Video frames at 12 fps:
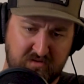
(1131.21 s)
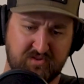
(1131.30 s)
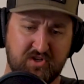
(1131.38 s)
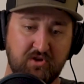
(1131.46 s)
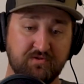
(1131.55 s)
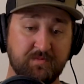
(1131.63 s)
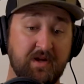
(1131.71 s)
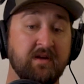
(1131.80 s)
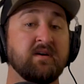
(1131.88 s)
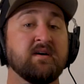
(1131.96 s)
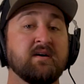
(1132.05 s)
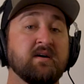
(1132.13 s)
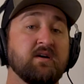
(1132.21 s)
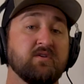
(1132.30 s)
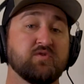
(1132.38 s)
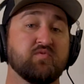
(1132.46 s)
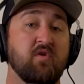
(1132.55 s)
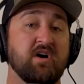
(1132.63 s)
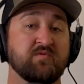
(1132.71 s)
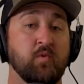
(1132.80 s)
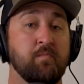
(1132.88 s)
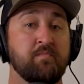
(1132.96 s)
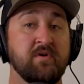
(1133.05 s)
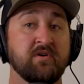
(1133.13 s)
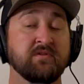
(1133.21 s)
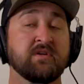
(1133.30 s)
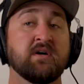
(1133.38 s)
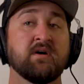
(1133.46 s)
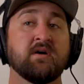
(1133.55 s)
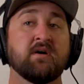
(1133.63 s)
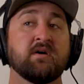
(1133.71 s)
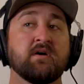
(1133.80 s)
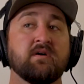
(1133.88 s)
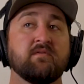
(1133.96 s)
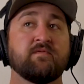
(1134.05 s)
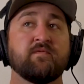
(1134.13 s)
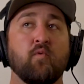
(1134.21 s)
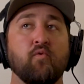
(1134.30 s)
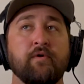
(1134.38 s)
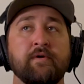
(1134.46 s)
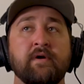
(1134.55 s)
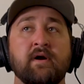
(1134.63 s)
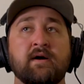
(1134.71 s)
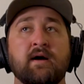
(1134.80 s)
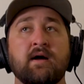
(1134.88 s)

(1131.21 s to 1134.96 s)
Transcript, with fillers: Excuse me. Those rods were built for,